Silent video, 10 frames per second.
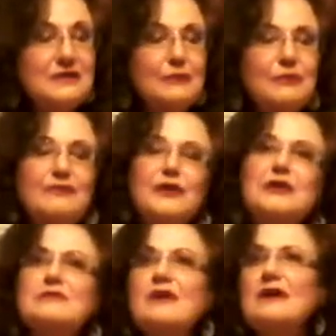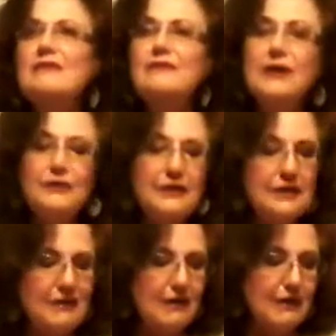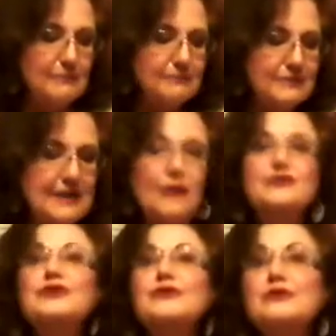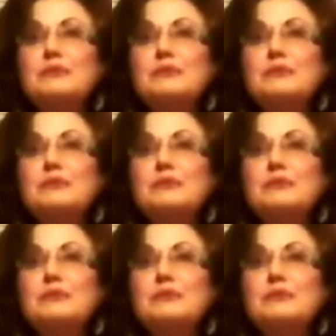They were very, very down-to-earth